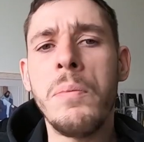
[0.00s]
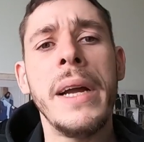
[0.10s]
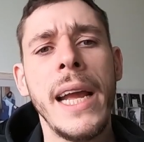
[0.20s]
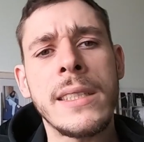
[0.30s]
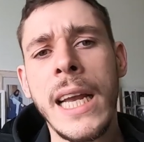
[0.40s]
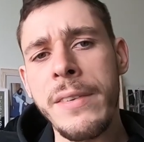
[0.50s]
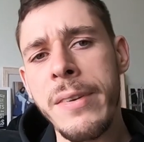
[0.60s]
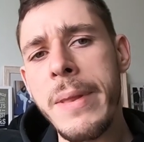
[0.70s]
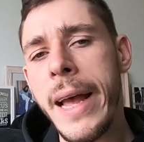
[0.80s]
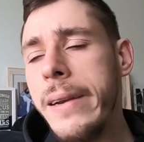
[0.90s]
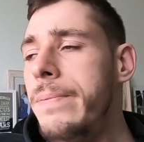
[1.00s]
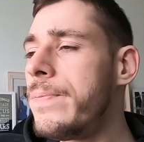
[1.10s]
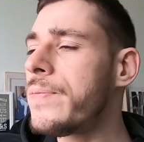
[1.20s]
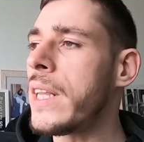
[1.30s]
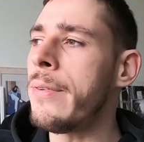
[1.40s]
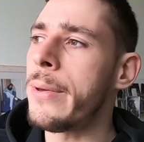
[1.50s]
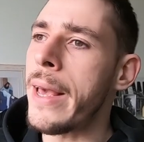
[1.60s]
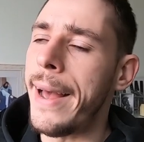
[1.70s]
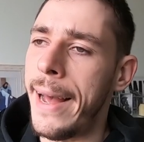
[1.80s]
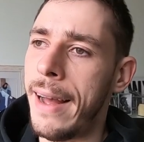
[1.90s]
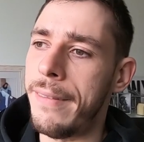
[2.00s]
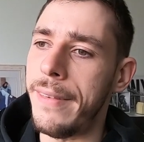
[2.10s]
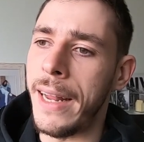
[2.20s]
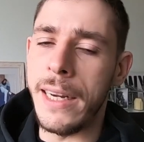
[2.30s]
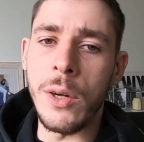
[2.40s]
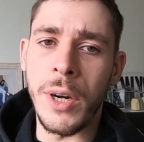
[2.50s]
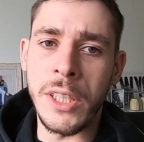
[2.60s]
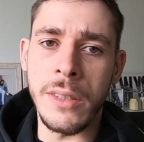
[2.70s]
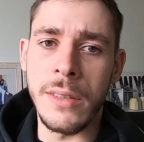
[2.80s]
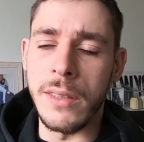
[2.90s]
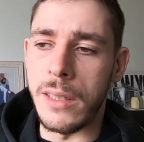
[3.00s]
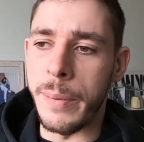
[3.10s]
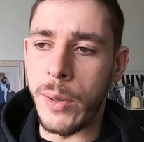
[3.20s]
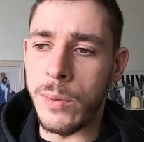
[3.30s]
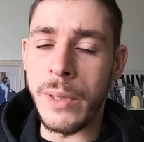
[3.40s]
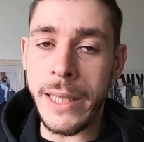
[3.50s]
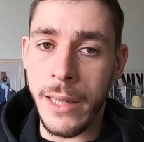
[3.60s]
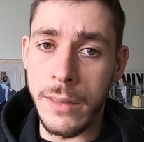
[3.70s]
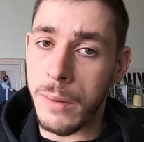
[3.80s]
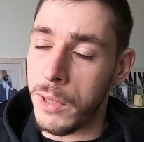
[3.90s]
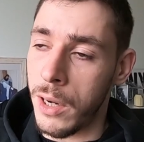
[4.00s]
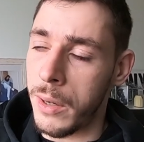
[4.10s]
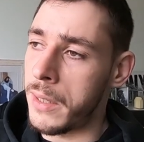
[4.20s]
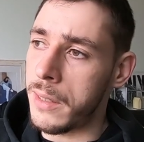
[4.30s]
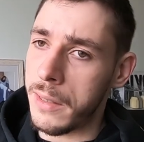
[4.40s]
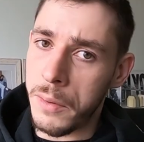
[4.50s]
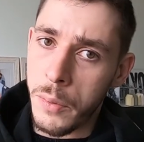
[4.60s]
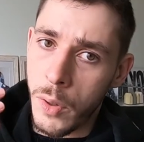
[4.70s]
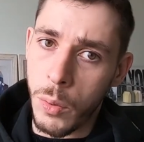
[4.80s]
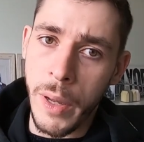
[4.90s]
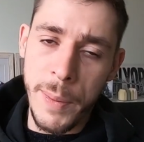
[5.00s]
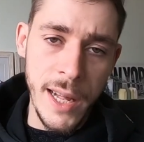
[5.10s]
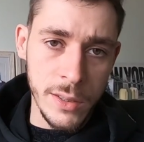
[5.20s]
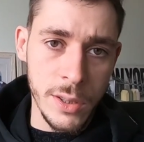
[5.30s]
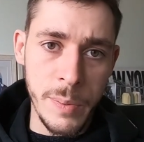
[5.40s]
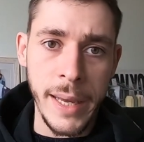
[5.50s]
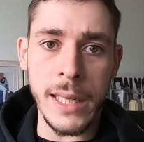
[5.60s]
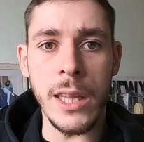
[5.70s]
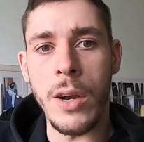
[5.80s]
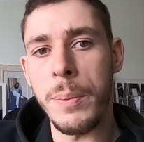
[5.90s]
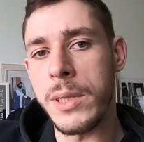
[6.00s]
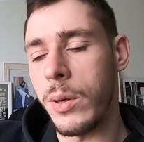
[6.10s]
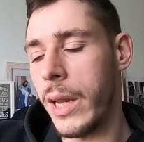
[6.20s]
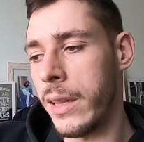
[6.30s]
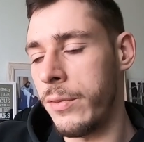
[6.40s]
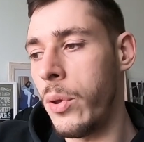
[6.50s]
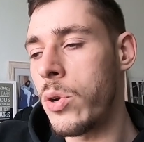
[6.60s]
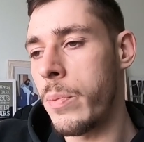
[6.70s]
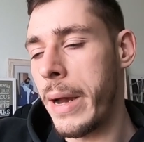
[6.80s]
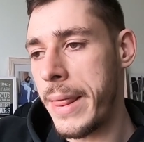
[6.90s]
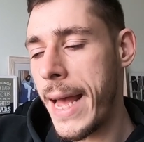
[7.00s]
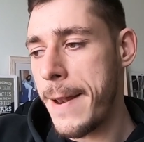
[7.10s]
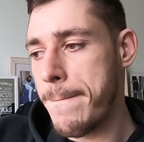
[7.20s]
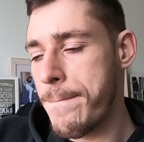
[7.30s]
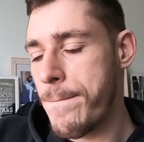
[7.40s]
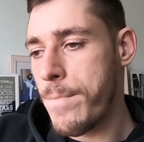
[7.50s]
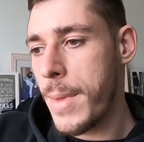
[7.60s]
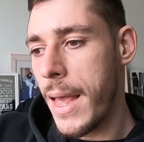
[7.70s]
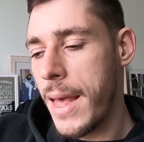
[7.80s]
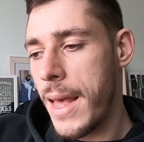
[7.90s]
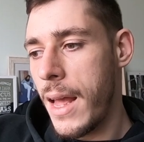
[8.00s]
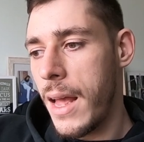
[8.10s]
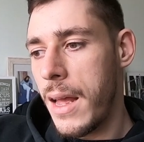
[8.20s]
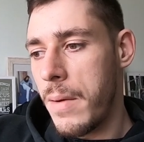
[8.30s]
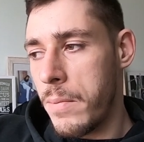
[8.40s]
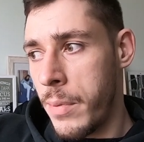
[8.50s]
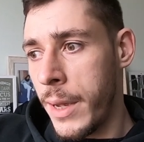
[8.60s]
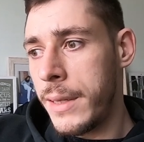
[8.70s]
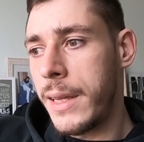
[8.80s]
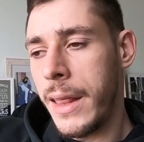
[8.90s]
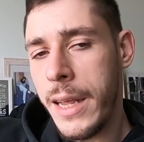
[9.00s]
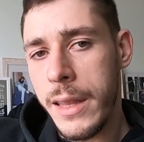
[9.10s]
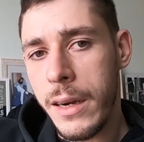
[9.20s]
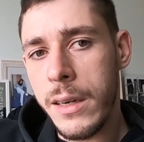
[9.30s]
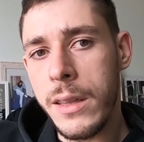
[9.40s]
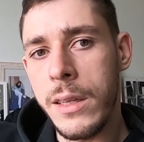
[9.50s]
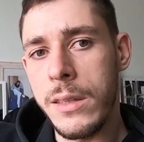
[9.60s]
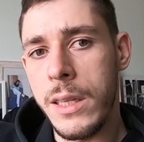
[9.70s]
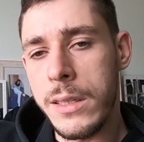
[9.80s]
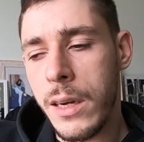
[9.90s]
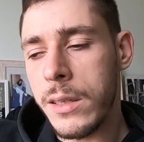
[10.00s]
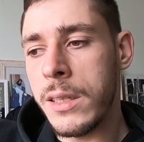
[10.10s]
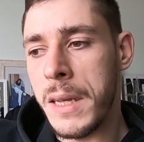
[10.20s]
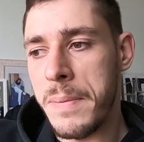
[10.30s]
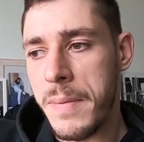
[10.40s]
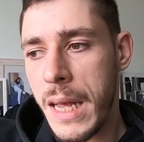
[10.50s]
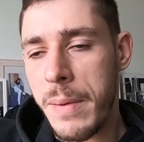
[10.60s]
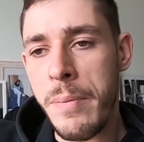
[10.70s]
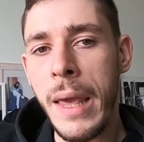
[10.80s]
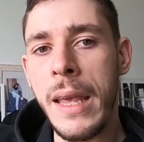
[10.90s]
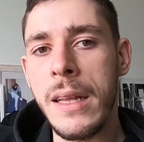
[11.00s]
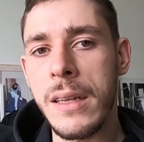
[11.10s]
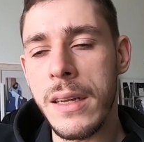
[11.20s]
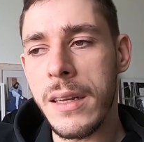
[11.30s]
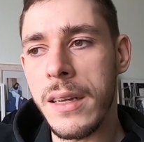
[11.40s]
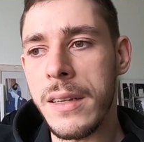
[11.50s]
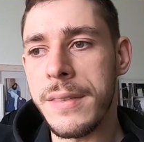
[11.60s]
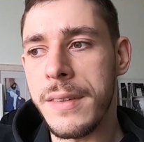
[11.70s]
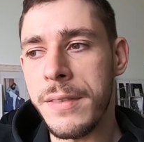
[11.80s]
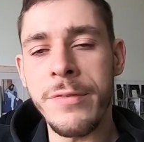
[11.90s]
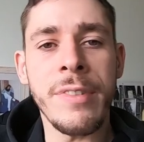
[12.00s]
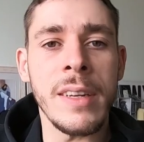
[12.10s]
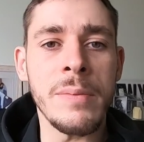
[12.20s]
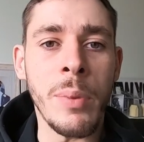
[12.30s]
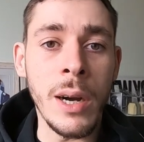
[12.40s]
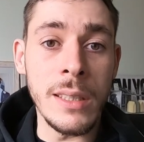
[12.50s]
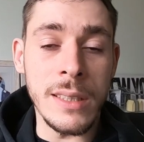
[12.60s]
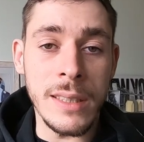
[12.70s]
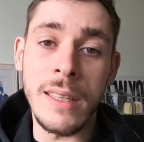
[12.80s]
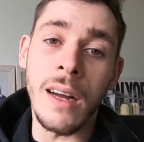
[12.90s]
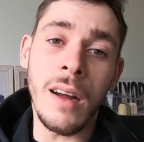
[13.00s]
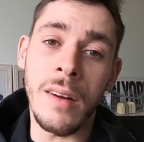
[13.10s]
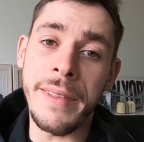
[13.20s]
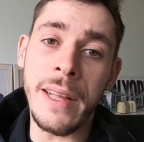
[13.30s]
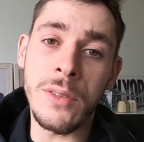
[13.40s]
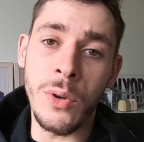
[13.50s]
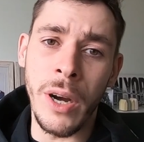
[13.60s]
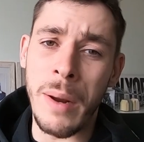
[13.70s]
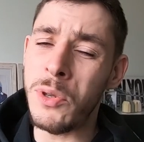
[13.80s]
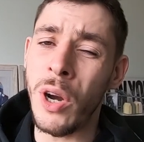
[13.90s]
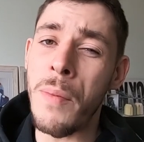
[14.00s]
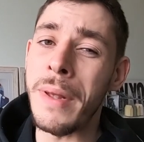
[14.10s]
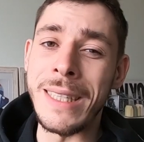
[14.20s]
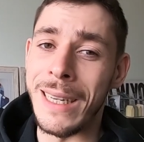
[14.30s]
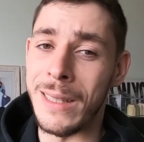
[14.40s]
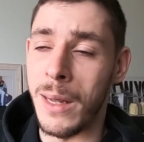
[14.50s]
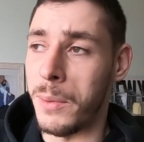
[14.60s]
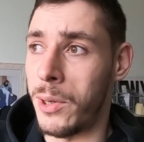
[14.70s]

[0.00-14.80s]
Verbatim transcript: But yeah, aside from that, if you have any questions about some details, let me know, and you know maybe I'll just make another episode in the future about that. But I think there th these are some main uh, fun parts of that story. I'm sure I'm missing some.